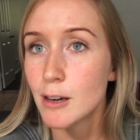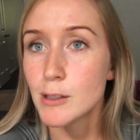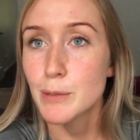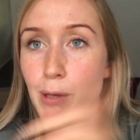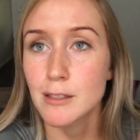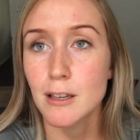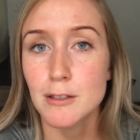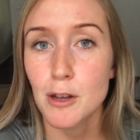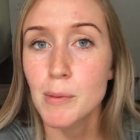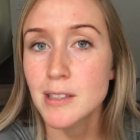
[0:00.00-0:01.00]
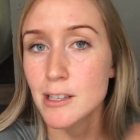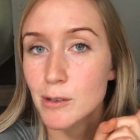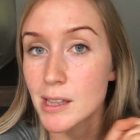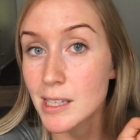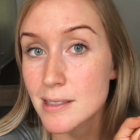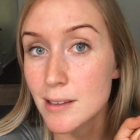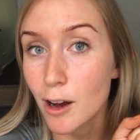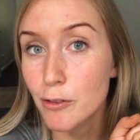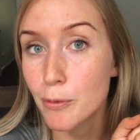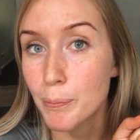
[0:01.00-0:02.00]
was because I was so busy doing this
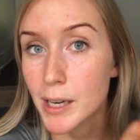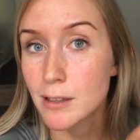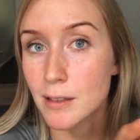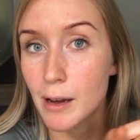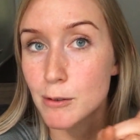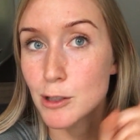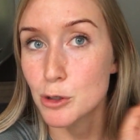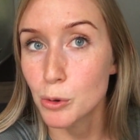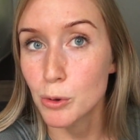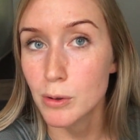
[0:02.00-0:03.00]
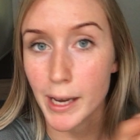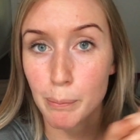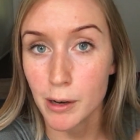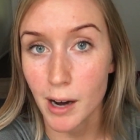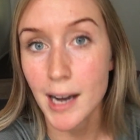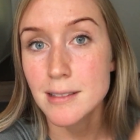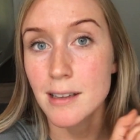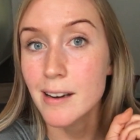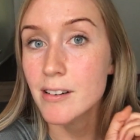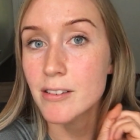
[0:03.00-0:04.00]
stuff, because I was
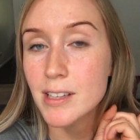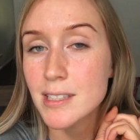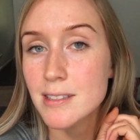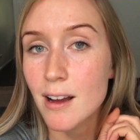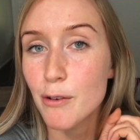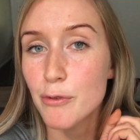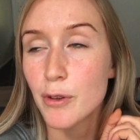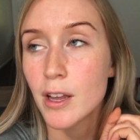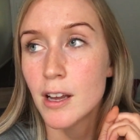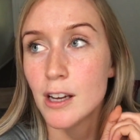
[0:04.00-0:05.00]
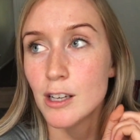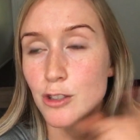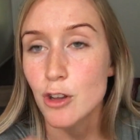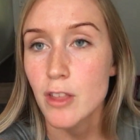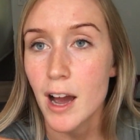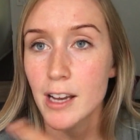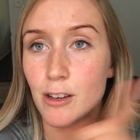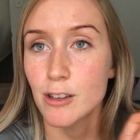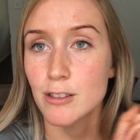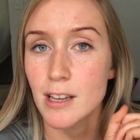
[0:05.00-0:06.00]
procrastinating on this stuff so that I
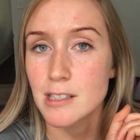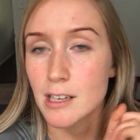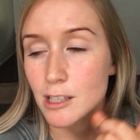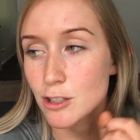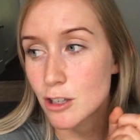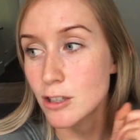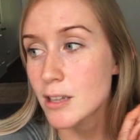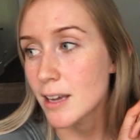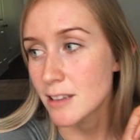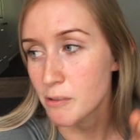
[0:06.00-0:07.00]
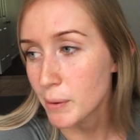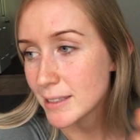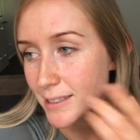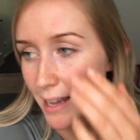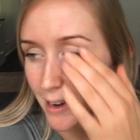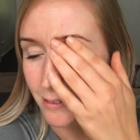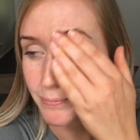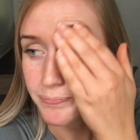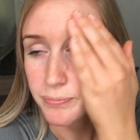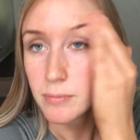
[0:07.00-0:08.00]
could use it as an excuse, as I've been saying.